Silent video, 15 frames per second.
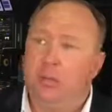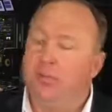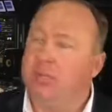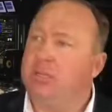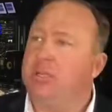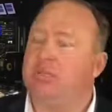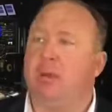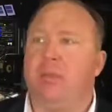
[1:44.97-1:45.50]

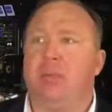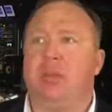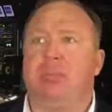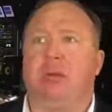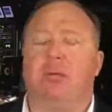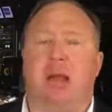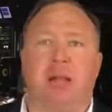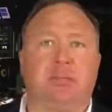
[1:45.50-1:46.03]
this is why the
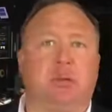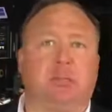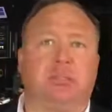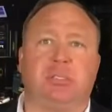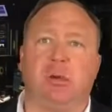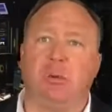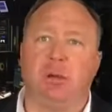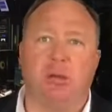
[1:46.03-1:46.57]
Democrats are
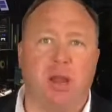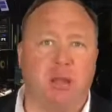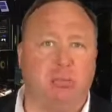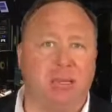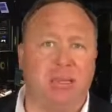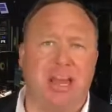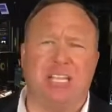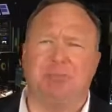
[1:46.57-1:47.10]
so
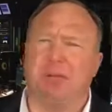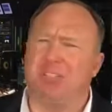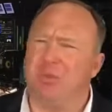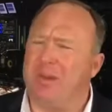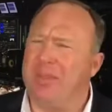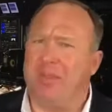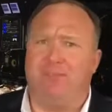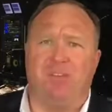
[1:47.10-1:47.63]
incredibly desperate. It's
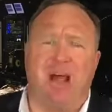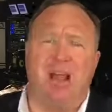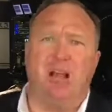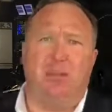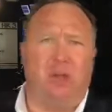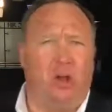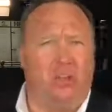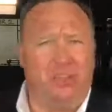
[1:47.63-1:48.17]
why they
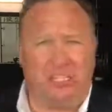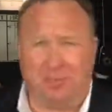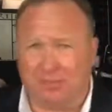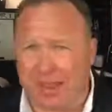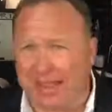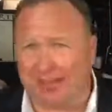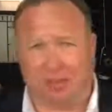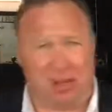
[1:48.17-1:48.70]
filed all these
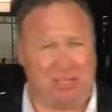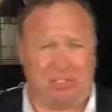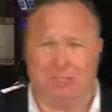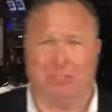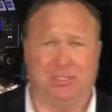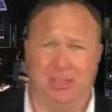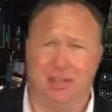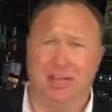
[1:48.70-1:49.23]
fake
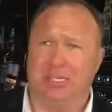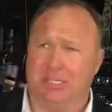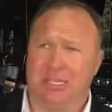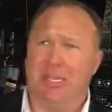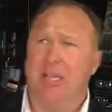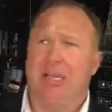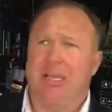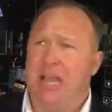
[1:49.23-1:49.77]
lawsuits on us.
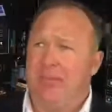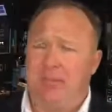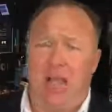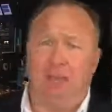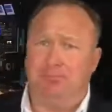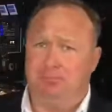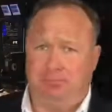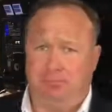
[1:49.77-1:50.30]
I've
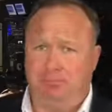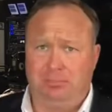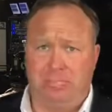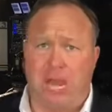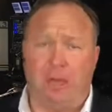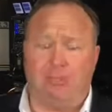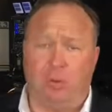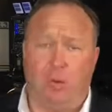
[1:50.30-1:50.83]
got
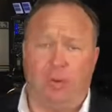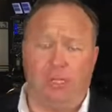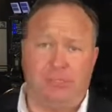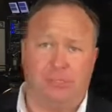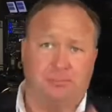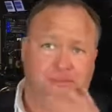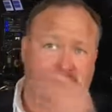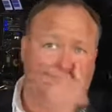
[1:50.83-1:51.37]
top
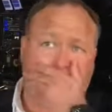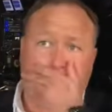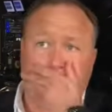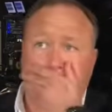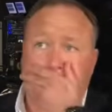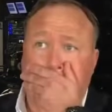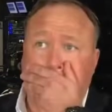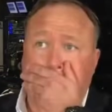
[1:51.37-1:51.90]
lawyers,
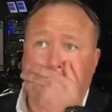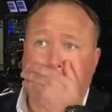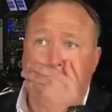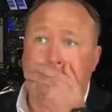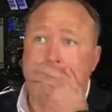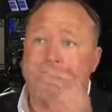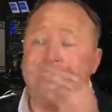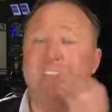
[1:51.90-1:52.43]

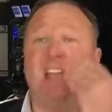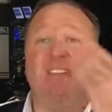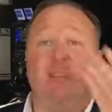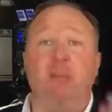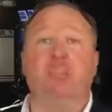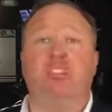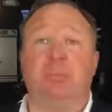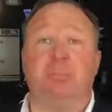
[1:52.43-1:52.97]
and I've
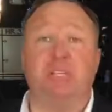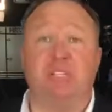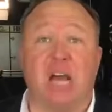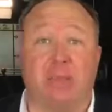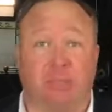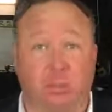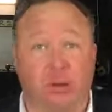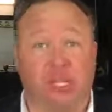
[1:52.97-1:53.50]
used some of these
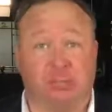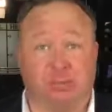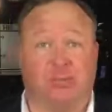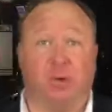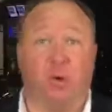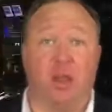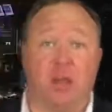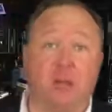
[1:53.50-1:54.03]
top lawyers
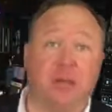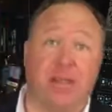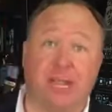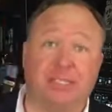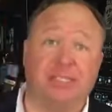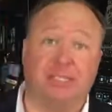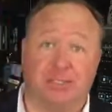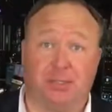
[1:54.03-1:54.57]
before in other
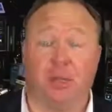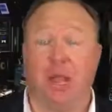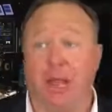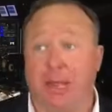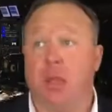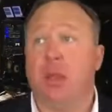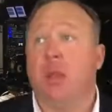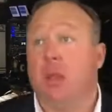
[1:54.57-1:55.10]
cases. They're
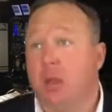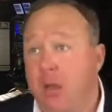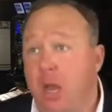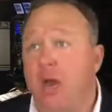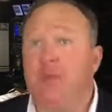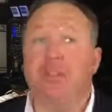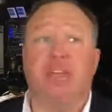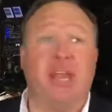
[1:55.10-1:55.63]
like,
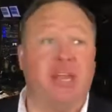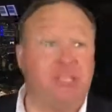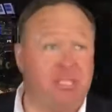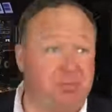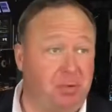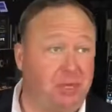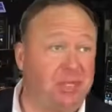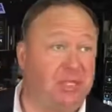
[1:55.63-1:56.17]
no, this case
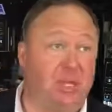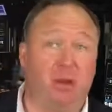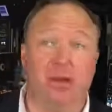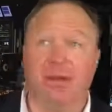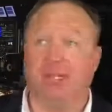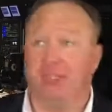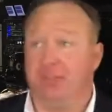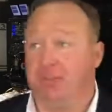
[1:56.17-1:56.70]
is pretty
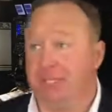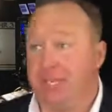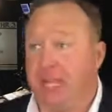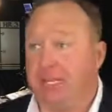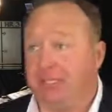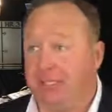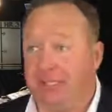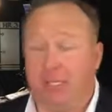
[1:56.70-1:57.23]
serious, or this
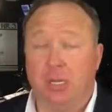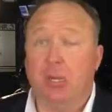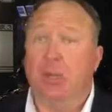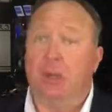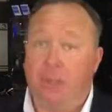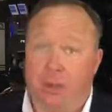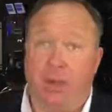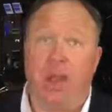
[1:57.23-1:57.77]
case is,
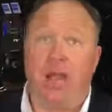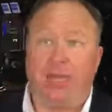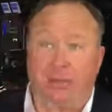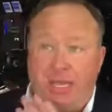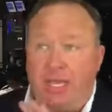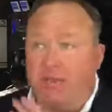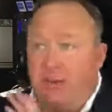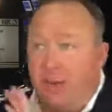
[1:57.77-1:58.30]
they're like,
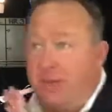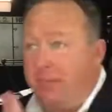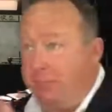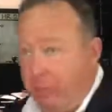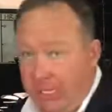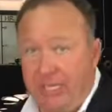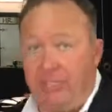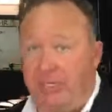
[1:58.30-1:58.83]
these are
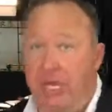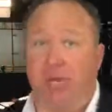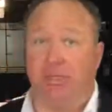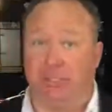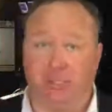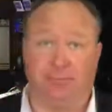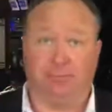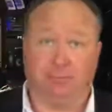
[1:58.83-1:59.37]
complete
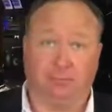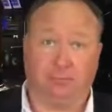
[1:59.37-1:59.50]
jokes.